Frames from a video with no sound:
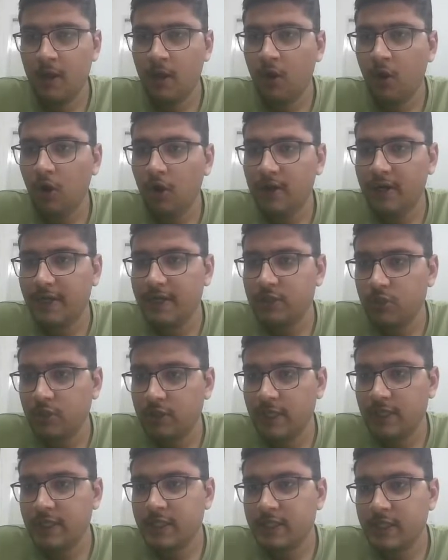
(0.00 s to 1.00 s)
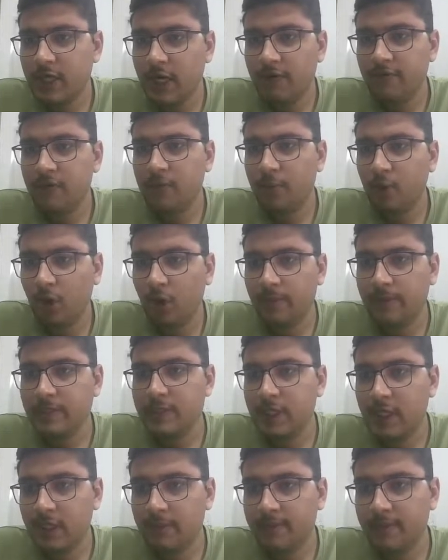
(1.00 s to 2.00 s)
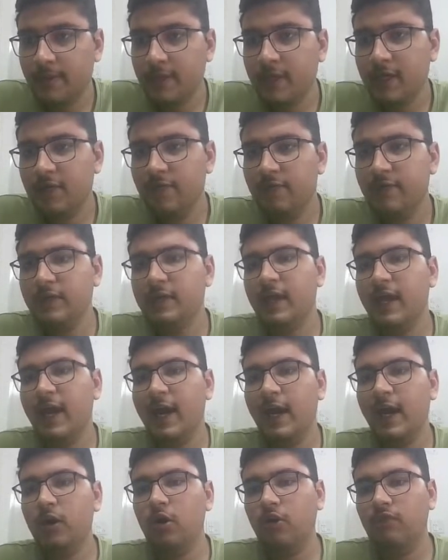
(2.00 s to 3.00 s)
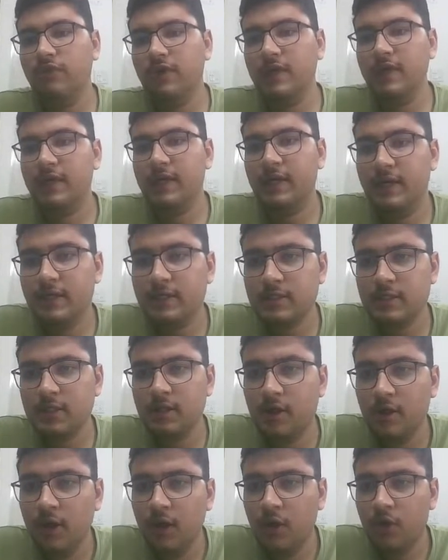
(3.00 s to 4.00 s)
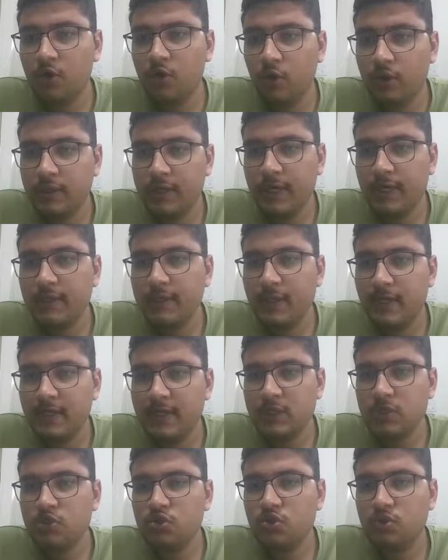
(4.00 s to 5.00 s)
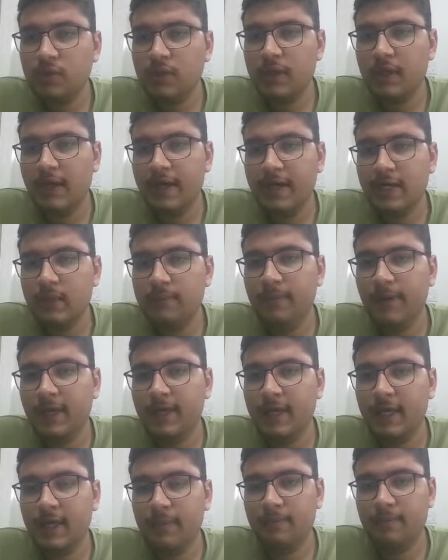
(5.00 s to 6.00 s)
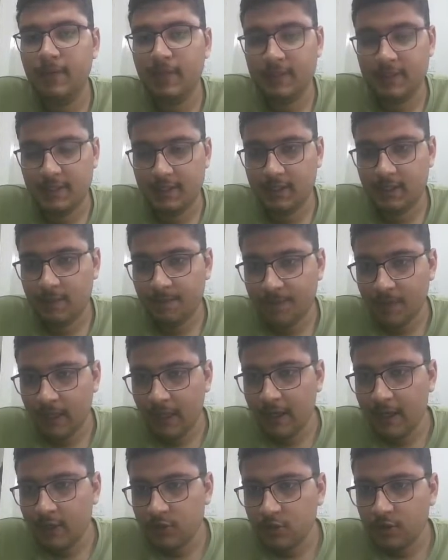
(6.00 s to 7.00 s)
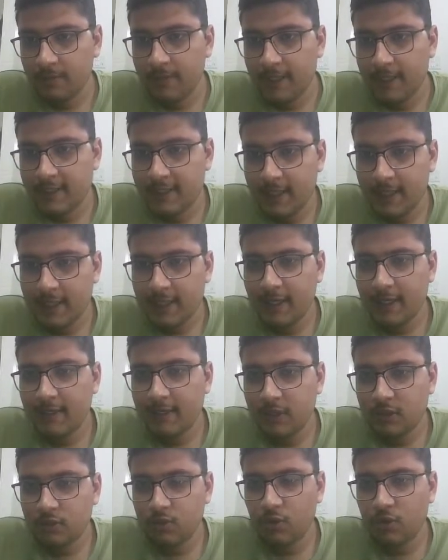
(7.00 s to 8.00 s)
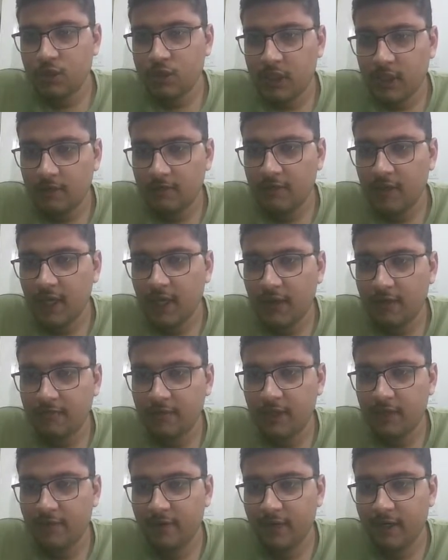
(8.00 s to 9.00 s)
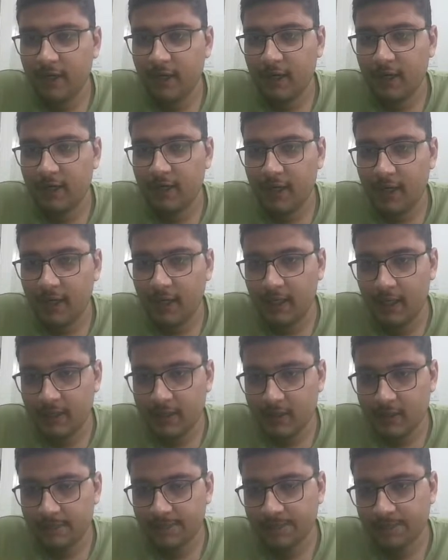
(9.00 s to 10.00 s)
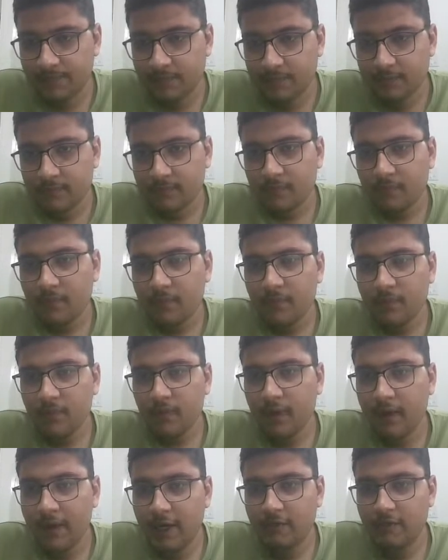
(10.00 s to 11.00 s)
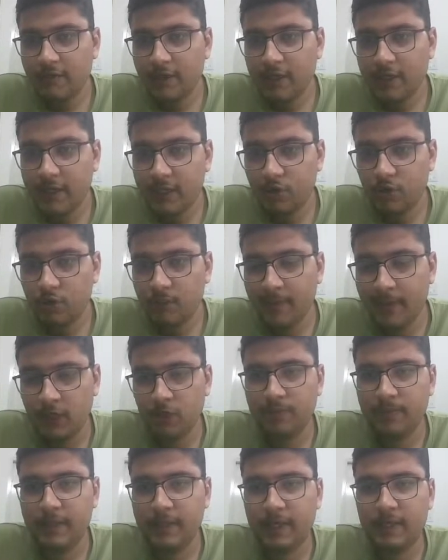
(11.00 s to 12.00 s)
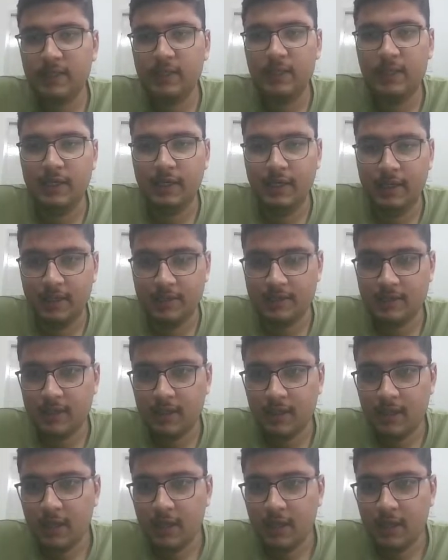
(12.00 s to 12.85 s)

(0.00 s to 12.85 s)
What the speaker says: Alright, so let us start with the problem statement. Given the head of a linked list, rotate the list to the right by k places. So basically in this question we have given a linked list and we need to manipulate the linked list.